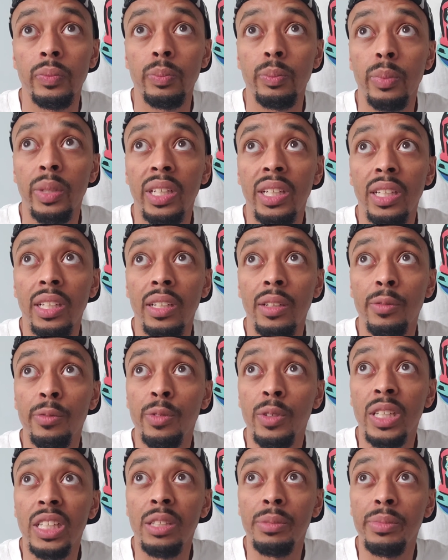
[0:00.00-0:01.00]
but
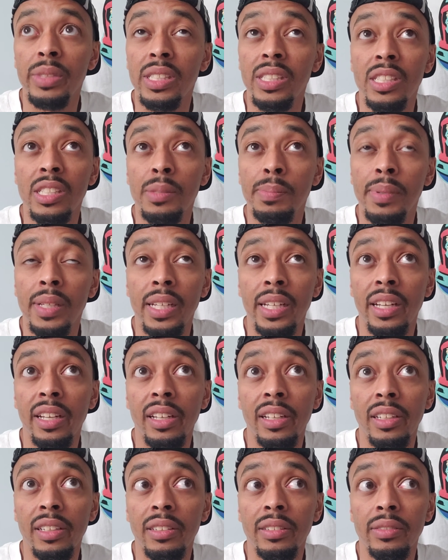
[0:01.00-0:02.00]
Pharrell missed his
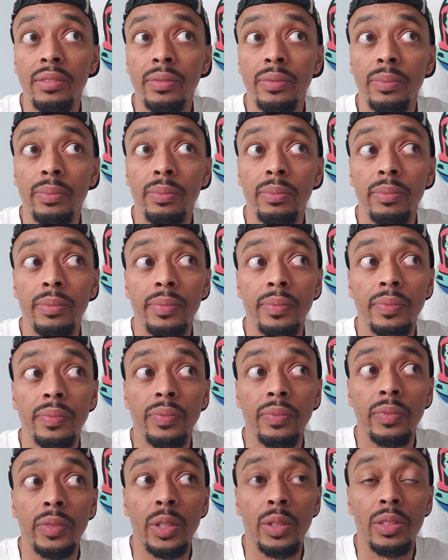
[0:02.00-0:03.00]
plane
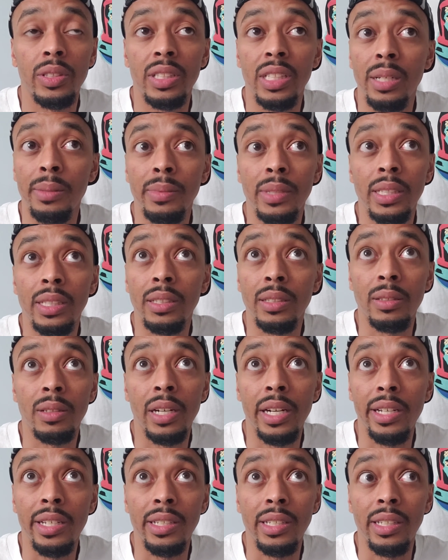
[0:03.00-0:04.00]
or something
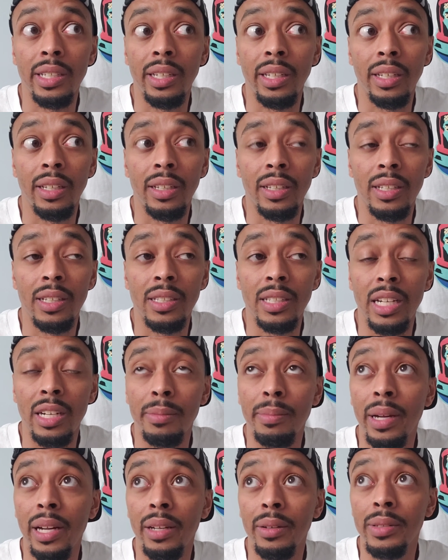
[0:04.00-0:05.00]
crazy because
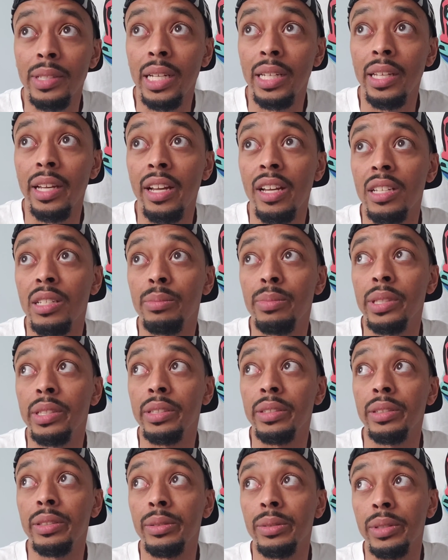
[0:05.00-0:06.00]
everybody was at the House of
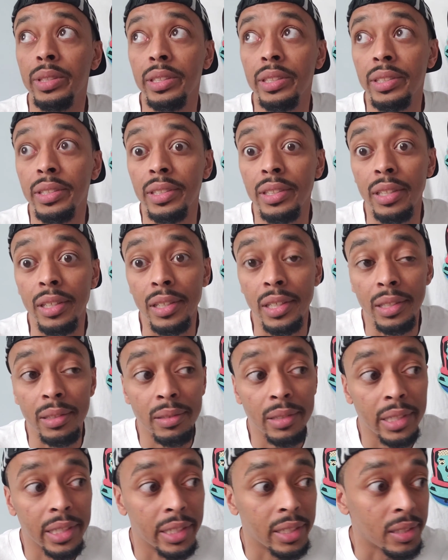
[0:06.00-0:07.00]
Blues was just turning
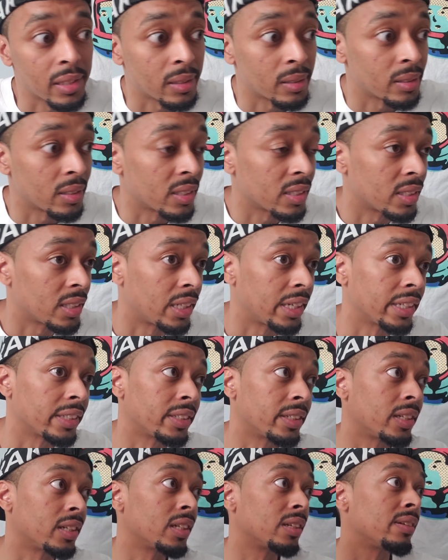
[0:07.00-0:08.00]
around. He
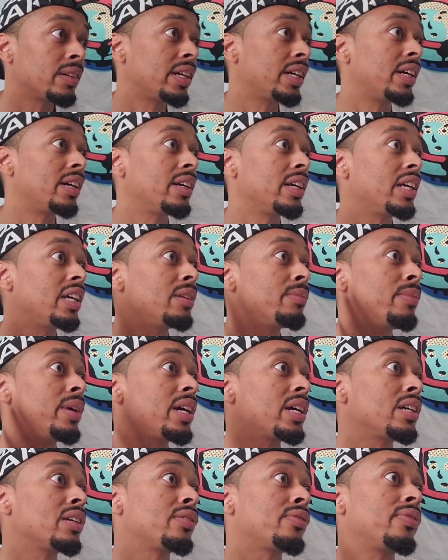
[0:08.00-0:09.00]
didn't
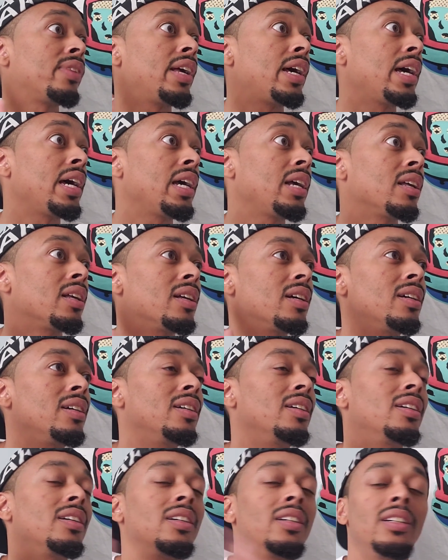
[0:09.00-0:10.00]
make his flight.
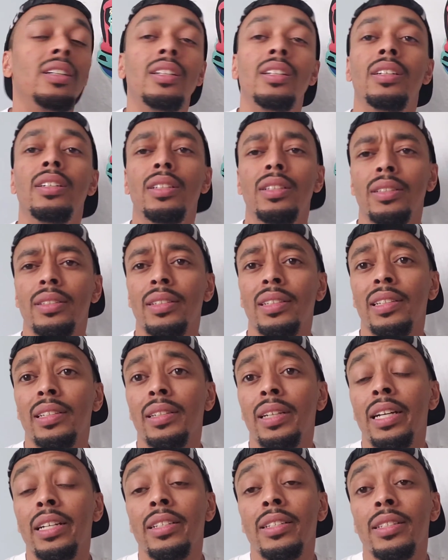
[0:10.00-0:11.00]

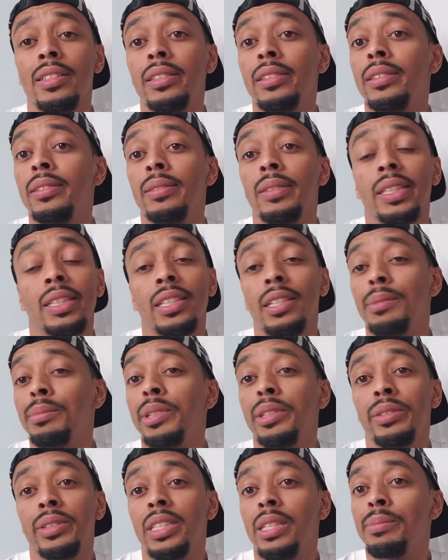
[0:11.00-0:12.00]
So I just ended up
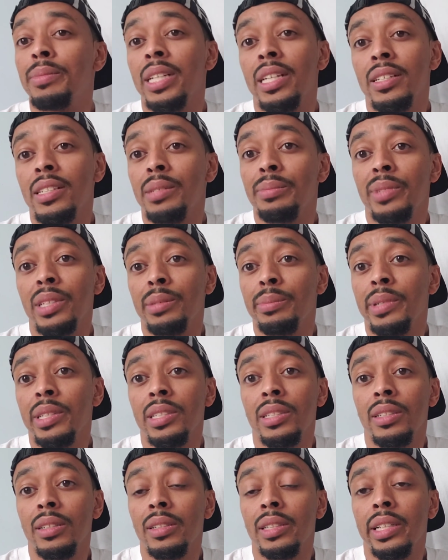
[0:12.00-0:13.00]
doing something else in Myrtle
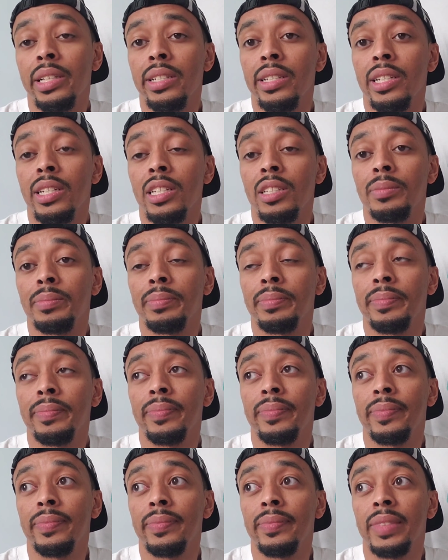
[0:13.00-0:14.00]
Beach during that time.
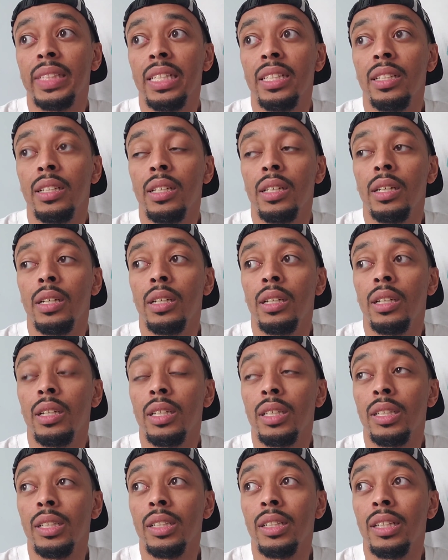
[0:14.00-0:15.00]

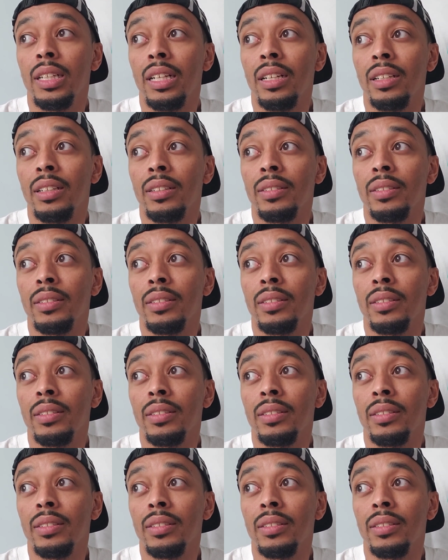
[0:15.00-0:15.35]
And then